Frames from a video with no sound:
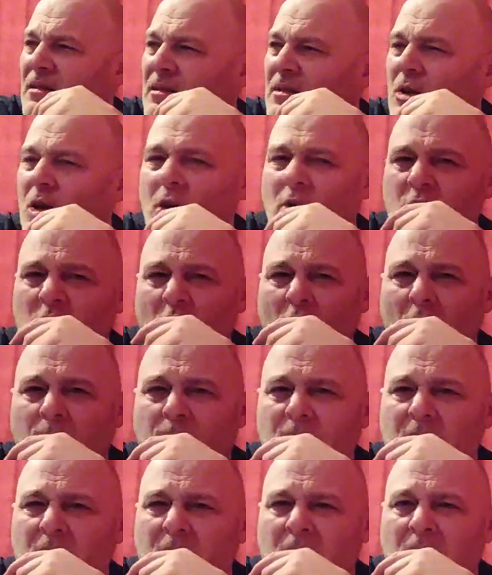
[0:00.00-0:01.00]
Con
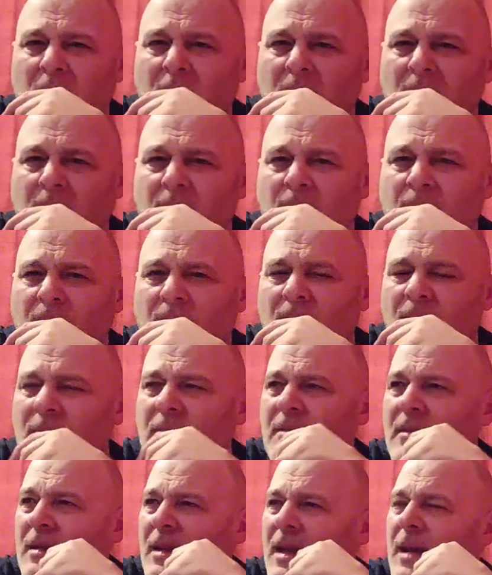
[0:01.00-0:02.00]
jobs.
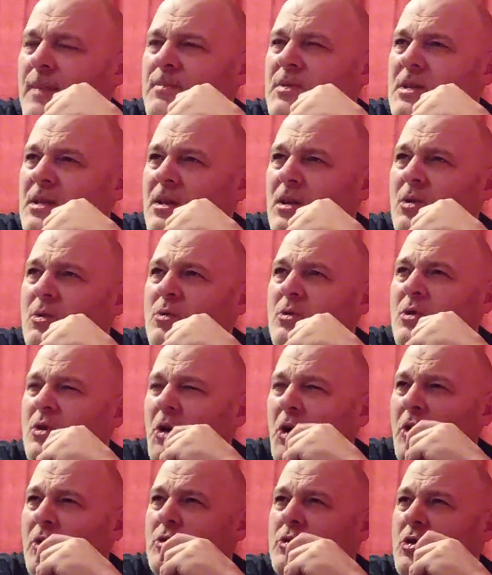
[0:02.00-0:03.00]
Absolute
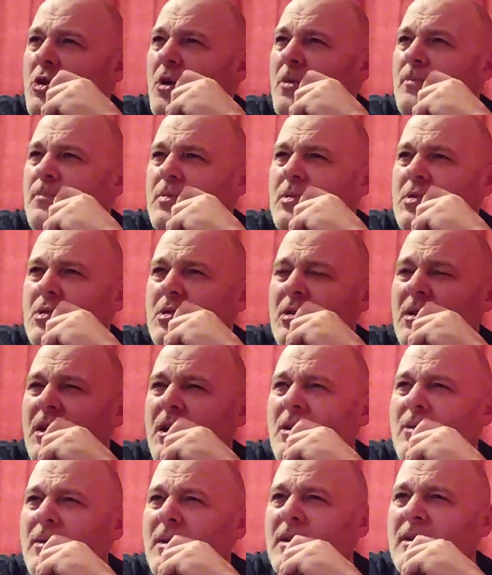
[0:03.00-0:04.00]
con jobs, you
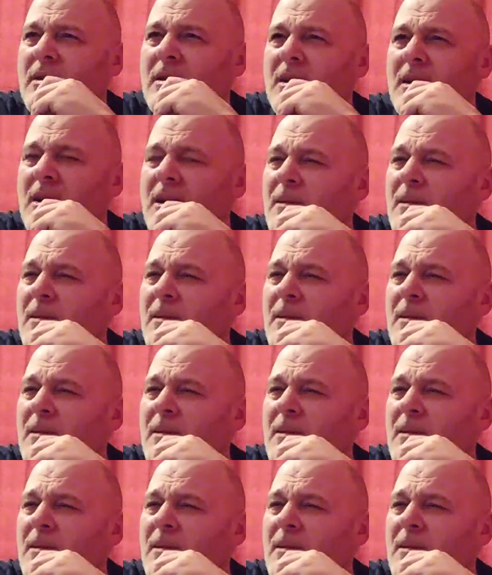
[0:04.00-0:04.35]
know, and